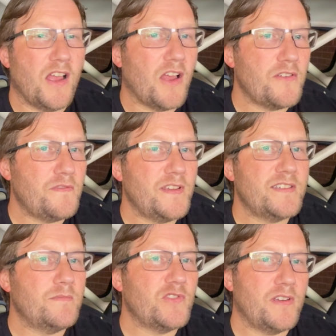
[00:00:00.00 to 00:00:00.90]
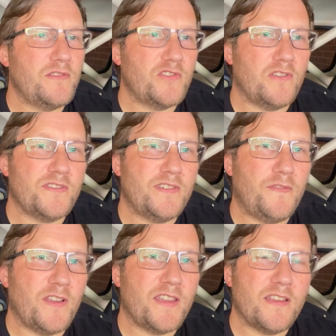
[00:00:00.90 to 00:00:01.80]
hopefully some drone shots
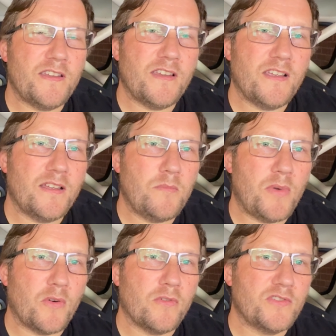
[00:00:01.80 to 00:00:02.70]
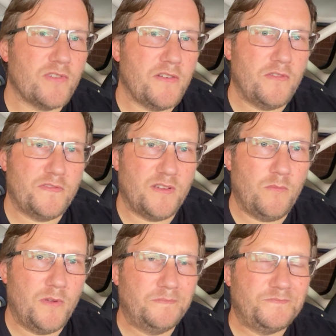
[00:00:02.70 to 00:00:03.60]
if I can borrow a drone off
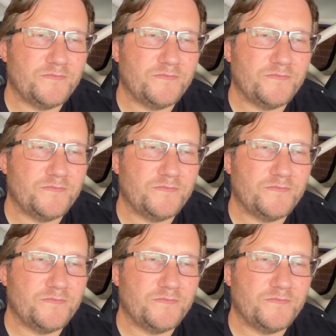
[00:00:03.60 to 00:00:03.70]
someone.